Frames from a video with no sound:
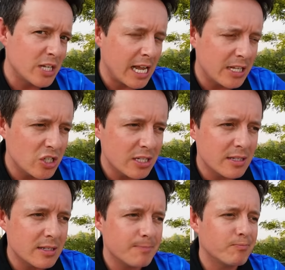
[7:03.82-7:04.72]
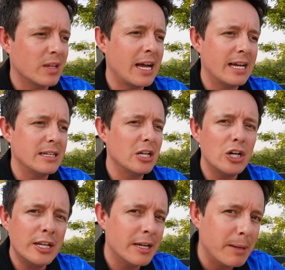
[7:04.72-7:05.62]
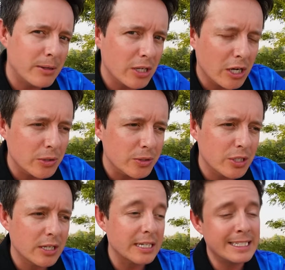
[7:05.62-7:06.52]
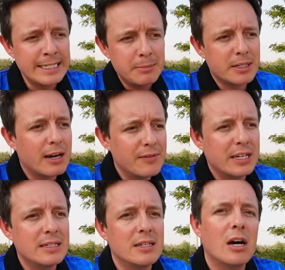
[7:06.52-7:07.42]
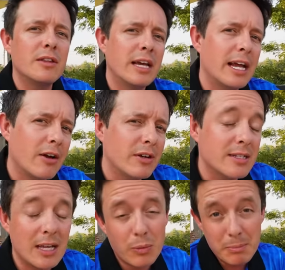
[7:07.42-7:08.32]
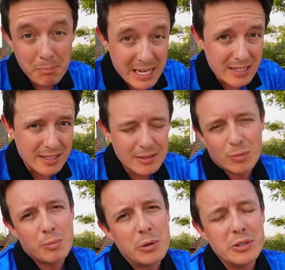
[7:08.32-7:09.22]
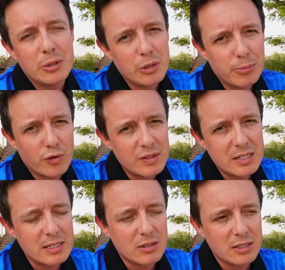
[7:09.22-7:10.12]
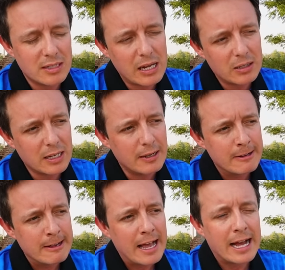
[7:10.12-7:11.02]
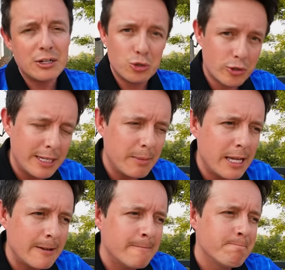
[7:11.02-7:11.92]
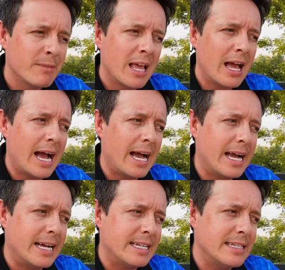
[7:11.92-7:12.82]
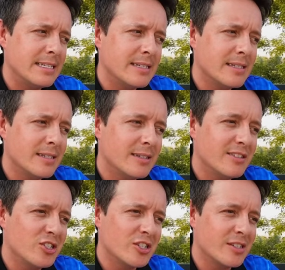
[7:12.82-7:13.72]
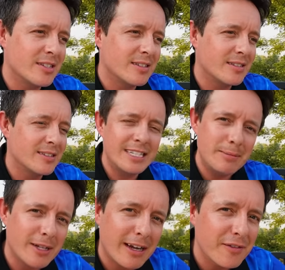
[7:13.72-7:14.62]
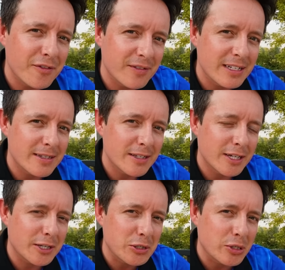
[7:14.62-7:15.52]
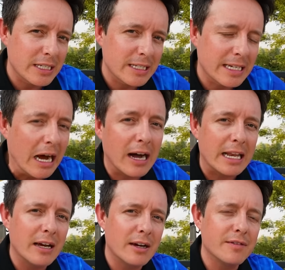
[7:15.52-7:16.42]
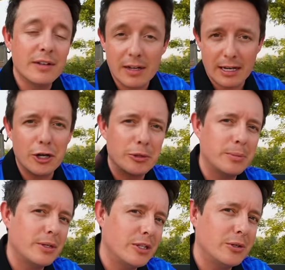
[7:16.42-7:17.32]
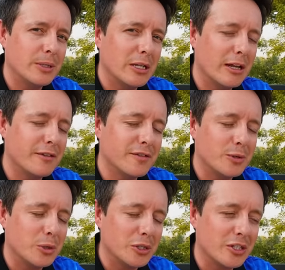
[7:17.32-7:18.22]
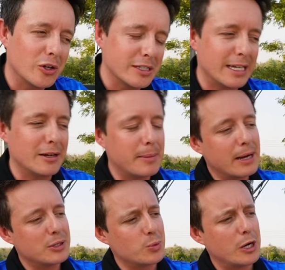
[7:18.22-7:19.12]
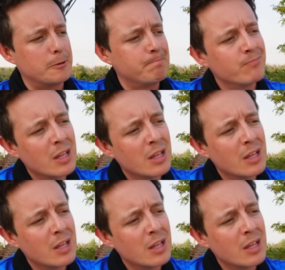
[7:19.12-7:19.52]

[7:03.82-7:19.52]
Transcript: challenges and learning about the culture and deep diving into other areas that we missed when we were doing the provinces on Zelda and Dreamy, and just deep dive into the country that I love and I hope you love to watch content about as well.